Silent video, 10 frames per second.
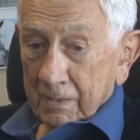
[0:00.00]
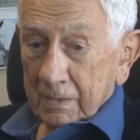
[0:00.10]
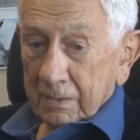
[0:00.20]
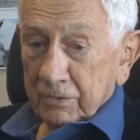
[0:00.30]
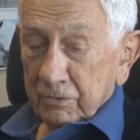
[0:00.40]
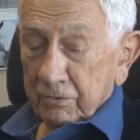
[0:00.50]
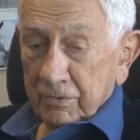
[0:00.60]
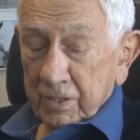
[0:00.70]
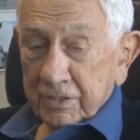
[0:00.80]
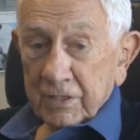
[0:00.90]
And
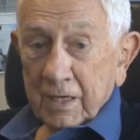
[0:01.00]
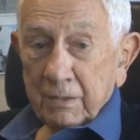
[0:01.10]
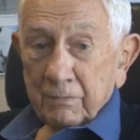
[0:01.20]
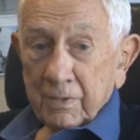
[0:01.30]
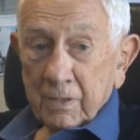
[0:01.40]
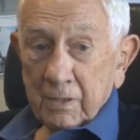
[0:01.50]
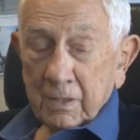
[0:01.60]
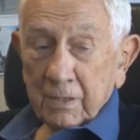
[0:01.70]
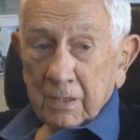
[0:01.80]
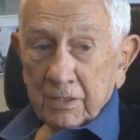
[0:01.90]
during that time,
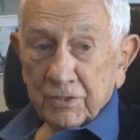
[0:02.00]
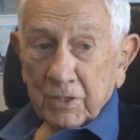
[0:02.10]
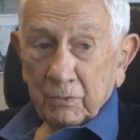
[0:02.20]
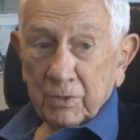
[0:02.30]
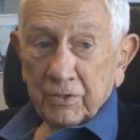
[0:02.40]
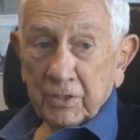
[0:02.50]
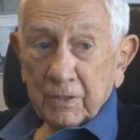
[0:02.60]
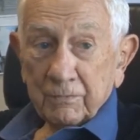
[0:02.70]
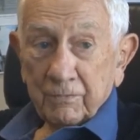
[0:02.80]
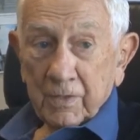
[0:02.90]
I got to say one thing.
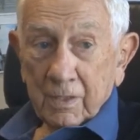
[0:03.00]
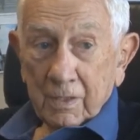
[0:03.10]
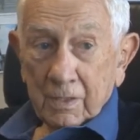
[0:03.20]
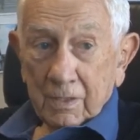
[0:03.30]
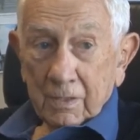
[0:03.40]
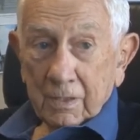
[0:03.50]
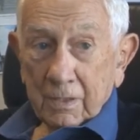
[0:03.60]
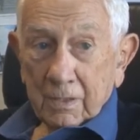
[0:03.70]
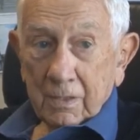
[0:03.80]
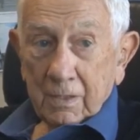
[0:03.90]

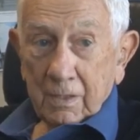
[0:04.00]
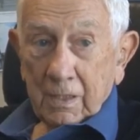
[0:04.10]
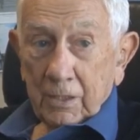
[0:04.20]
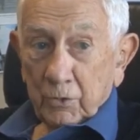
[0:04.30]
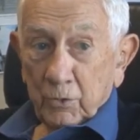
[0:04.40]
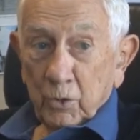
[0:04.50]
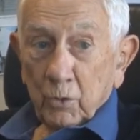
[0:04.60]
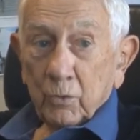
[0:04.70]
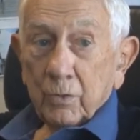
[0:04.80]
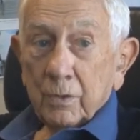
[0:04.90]
Uh, I don't
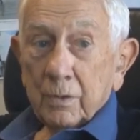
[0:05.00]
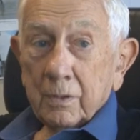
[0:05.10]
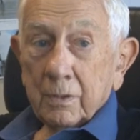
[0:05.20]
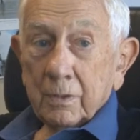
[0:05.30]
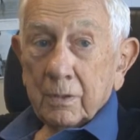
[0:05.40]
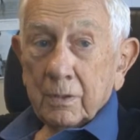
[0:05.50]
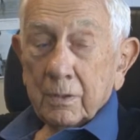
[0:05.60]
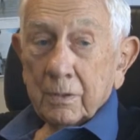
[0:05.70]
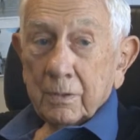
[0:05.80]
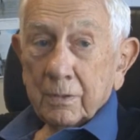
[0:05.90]
know
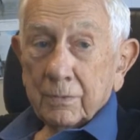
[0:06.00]
uh,